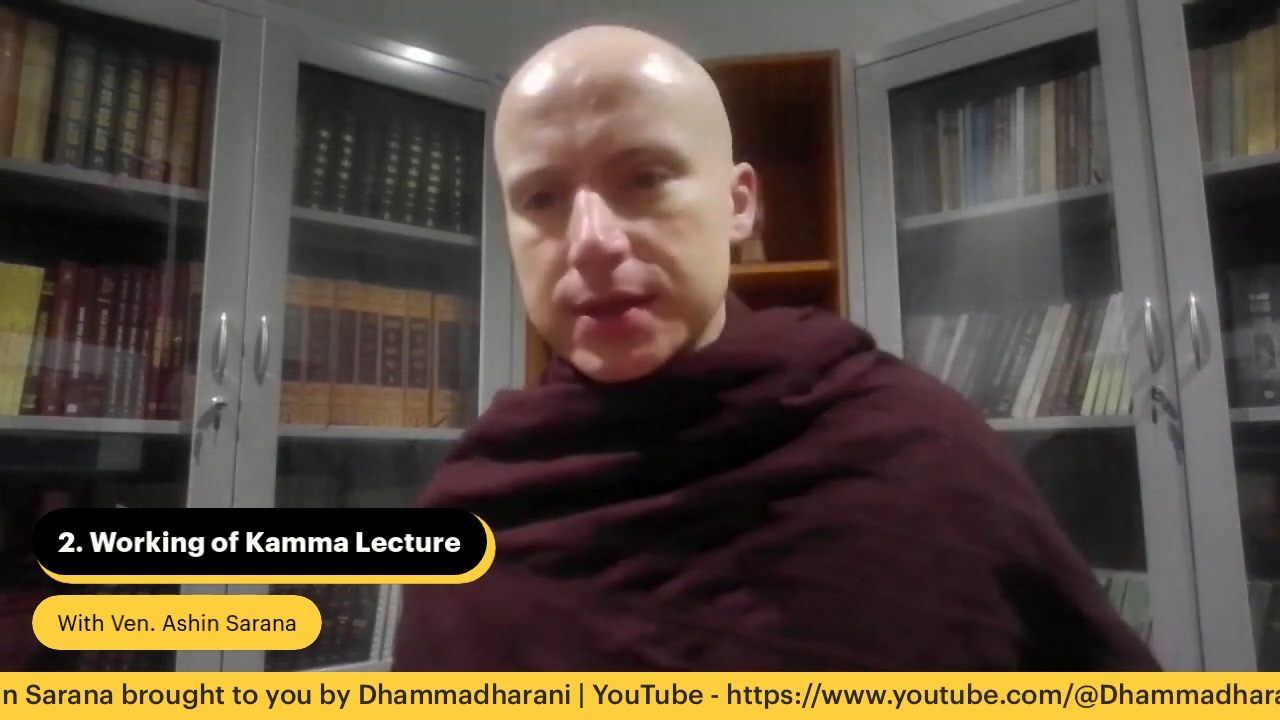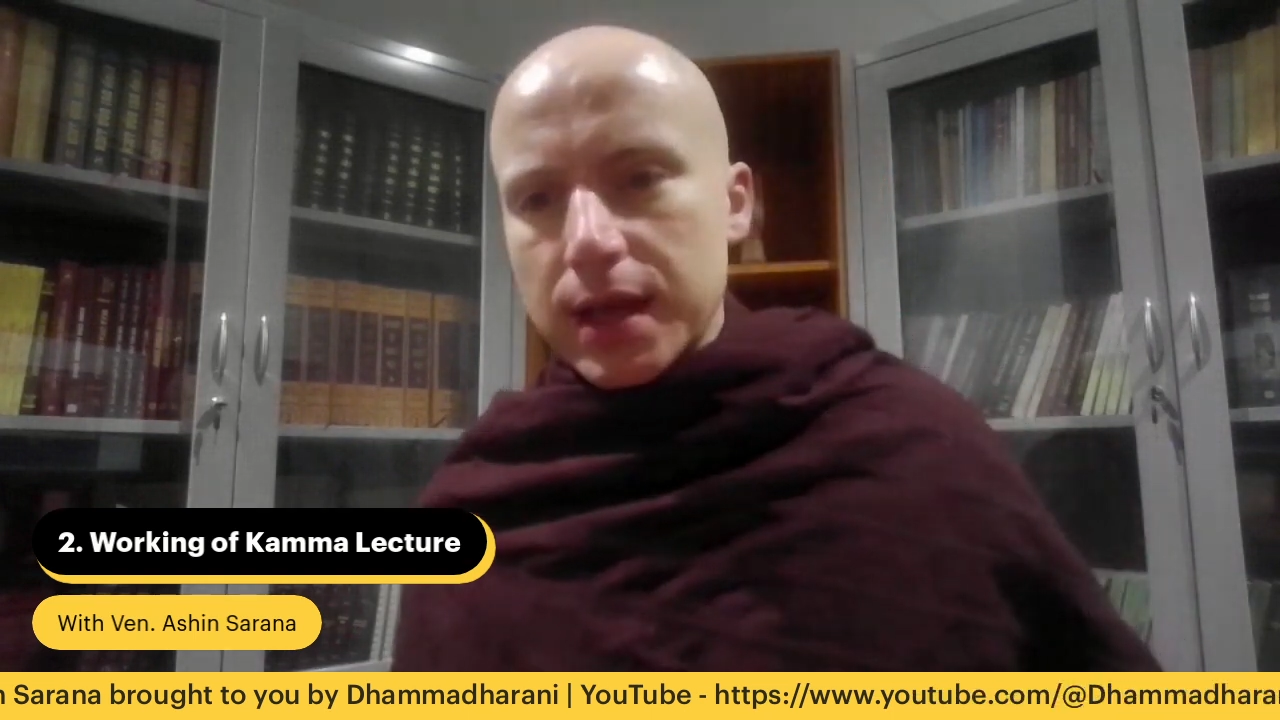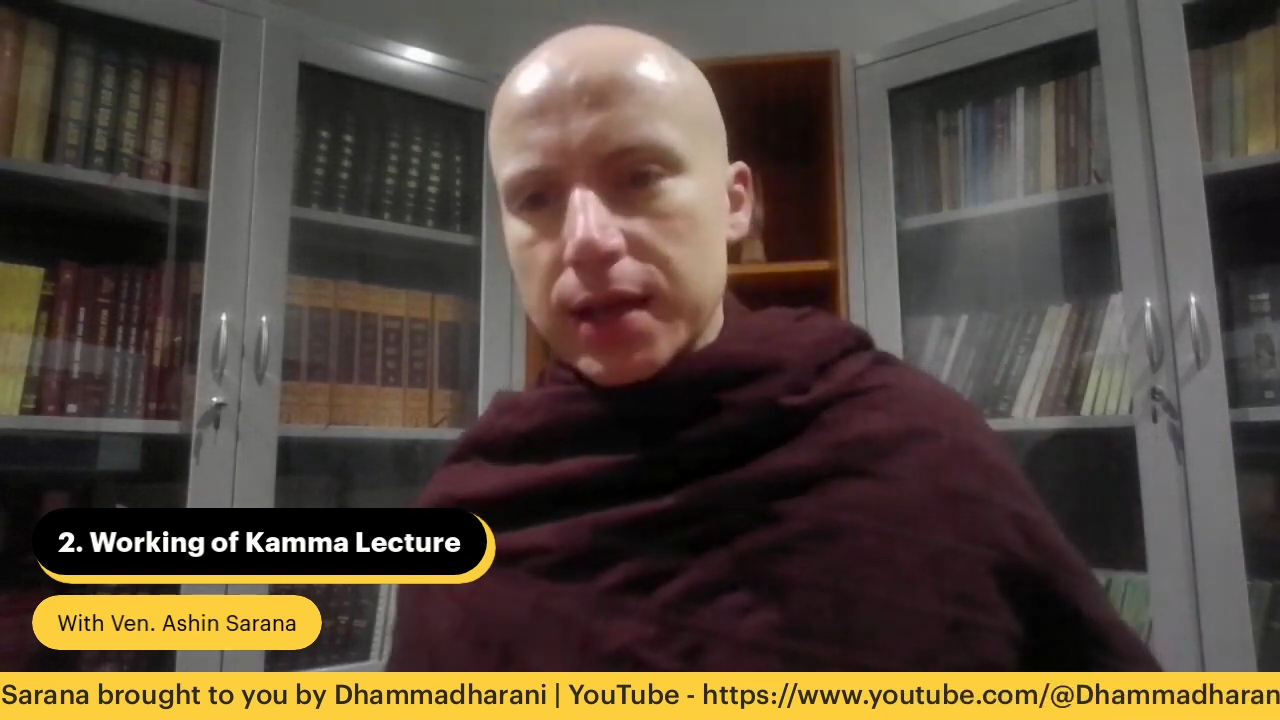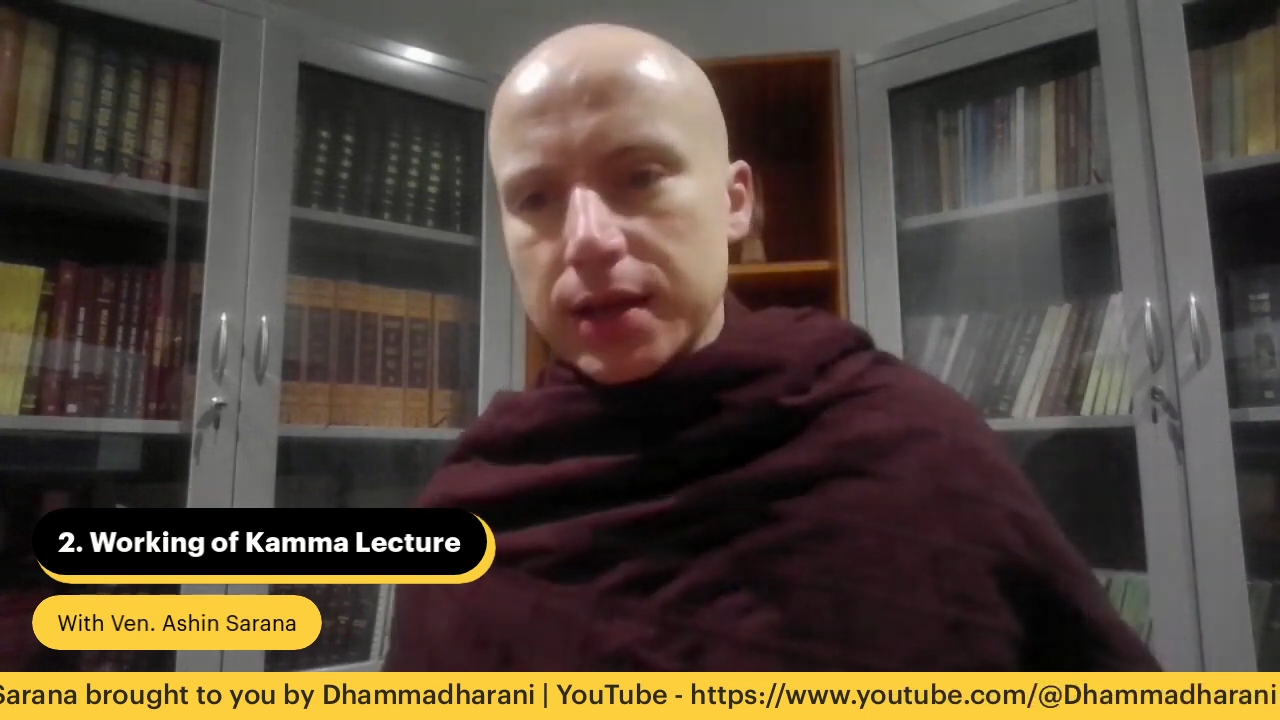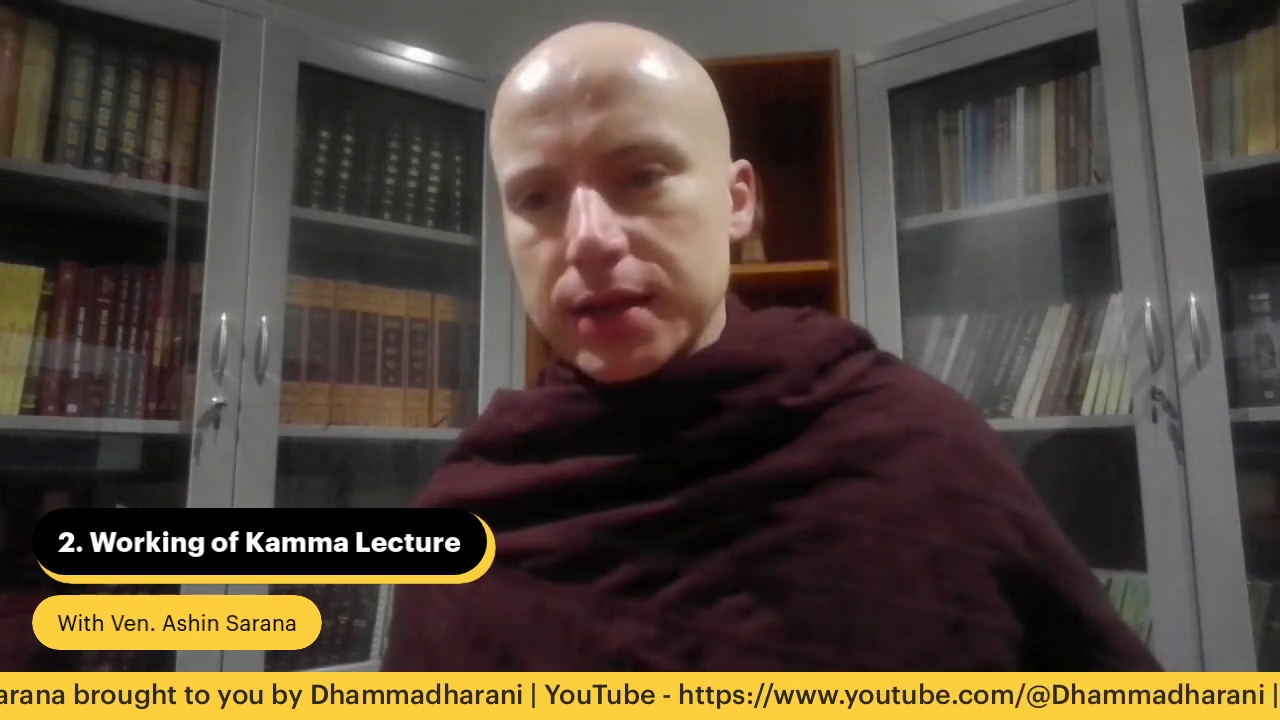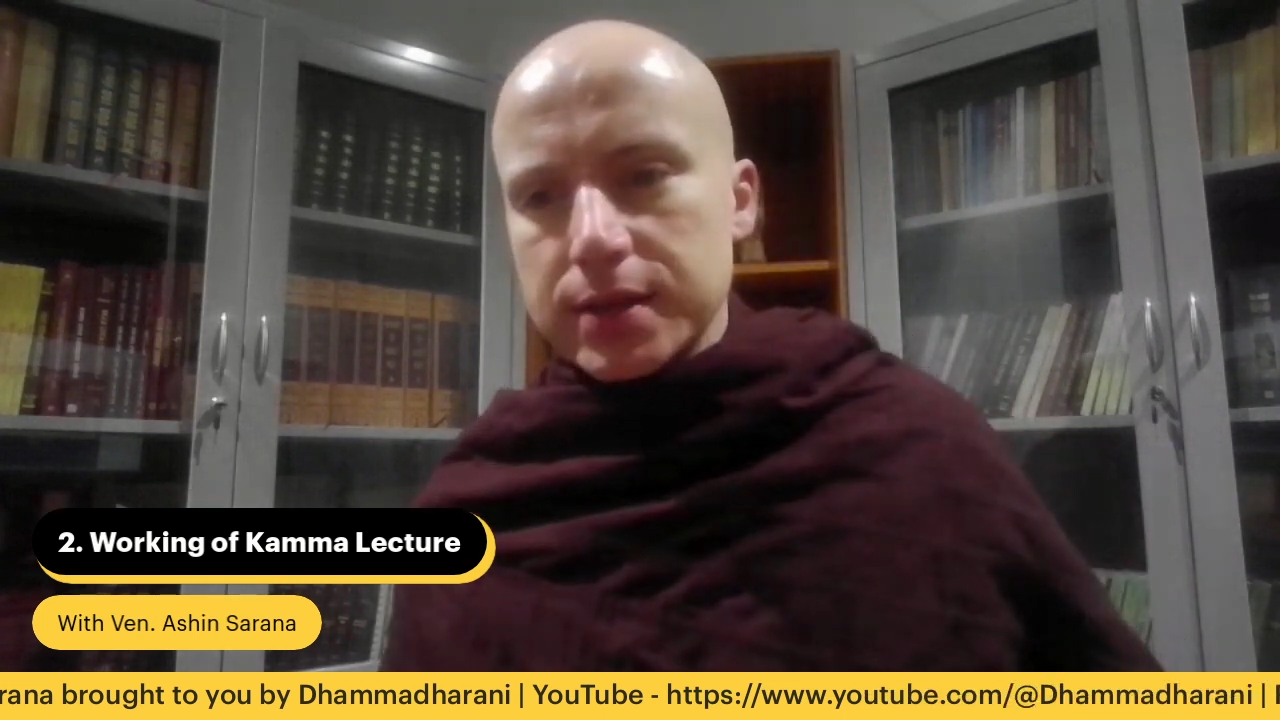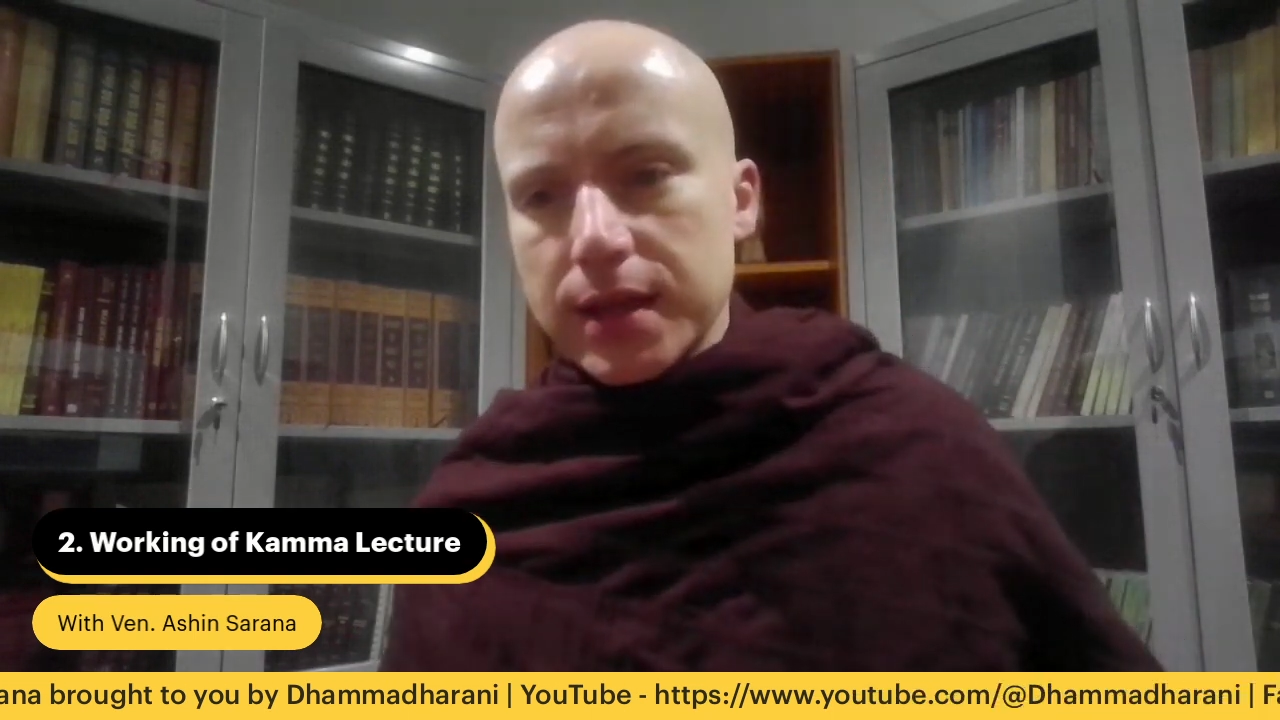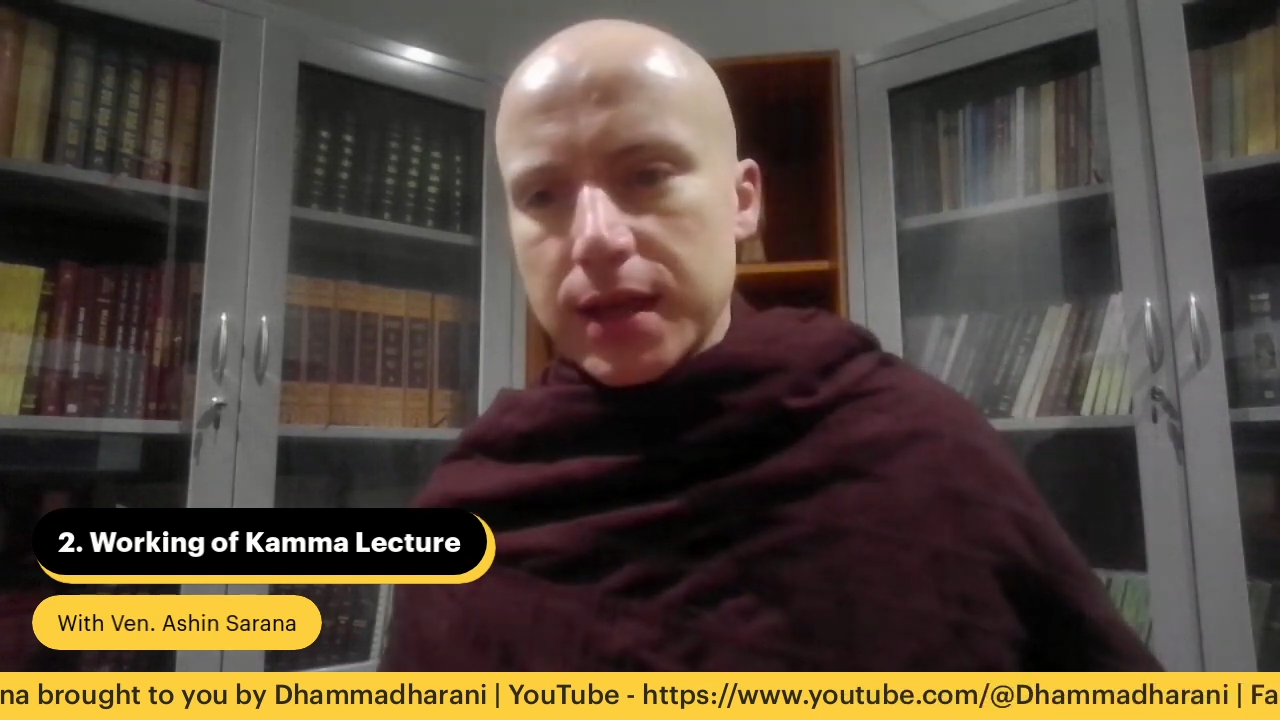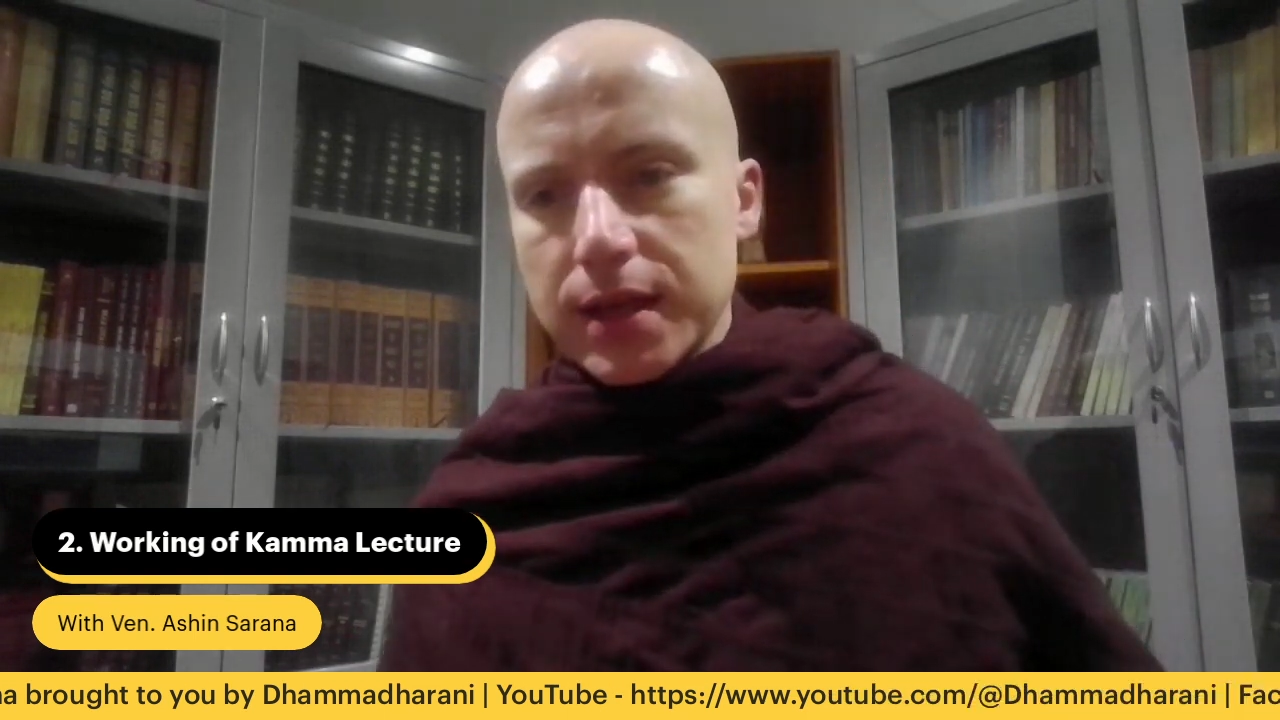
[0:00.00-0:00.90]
is that